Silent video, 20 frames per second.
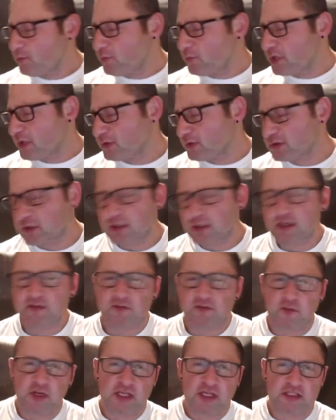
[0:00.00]
But that was good enough
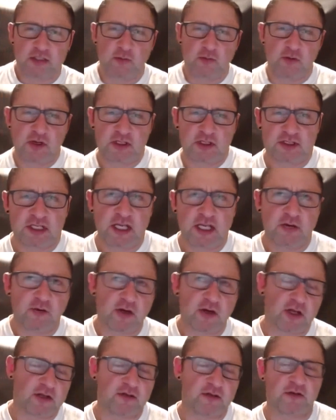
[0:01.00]
for me because I wanted to say,
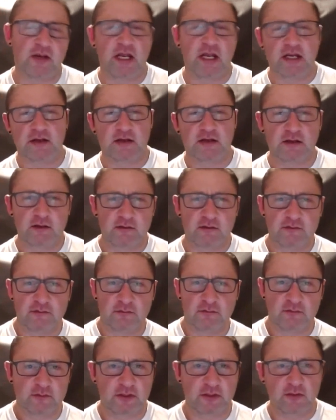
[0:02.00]
well, today I did the
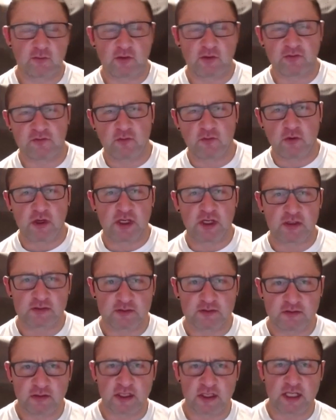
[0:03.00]
did the
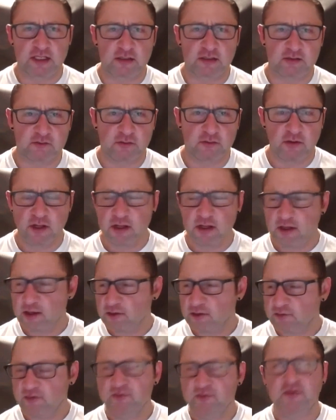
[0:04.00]
140s, today I did
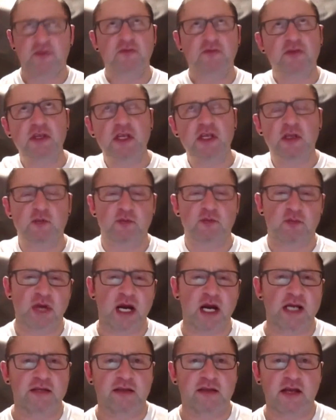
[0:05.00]
315
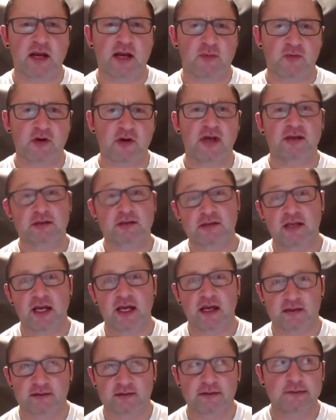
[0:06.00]
behind the neck press.
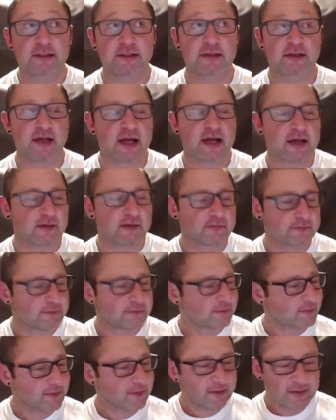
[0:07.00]
Yeah, I did that.
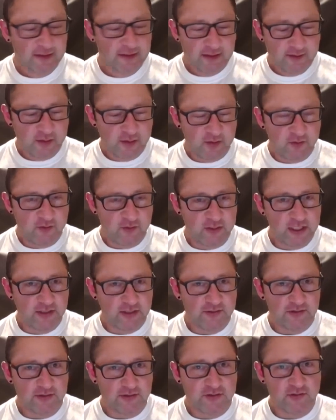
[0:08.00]
My
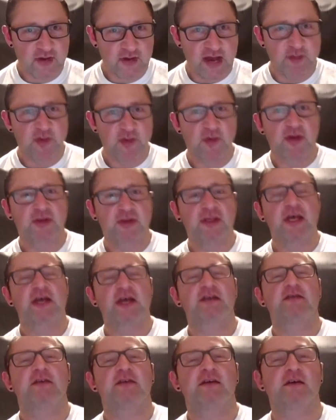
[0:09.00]
rotator's are not too happy about
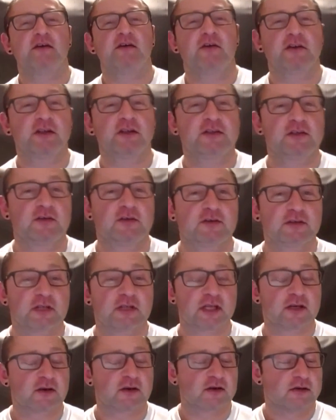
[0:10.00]
that uh, all these years later.